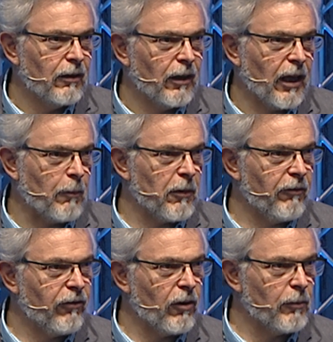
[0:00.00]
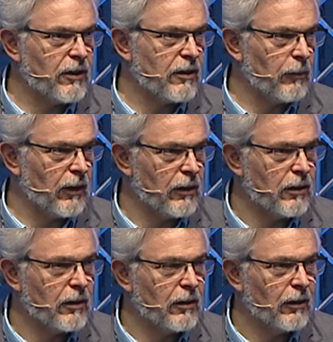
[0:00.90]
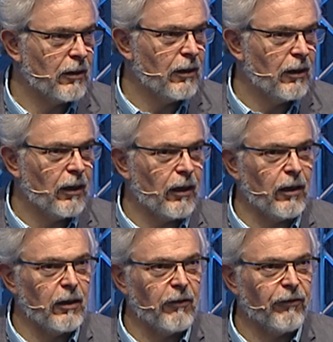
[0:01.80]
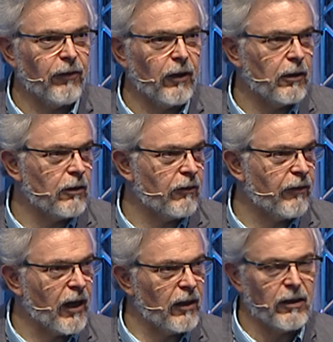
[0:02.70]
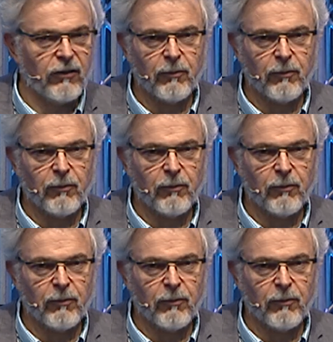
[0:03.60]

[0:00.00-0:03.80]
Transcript: coming from SMEs in the field of additive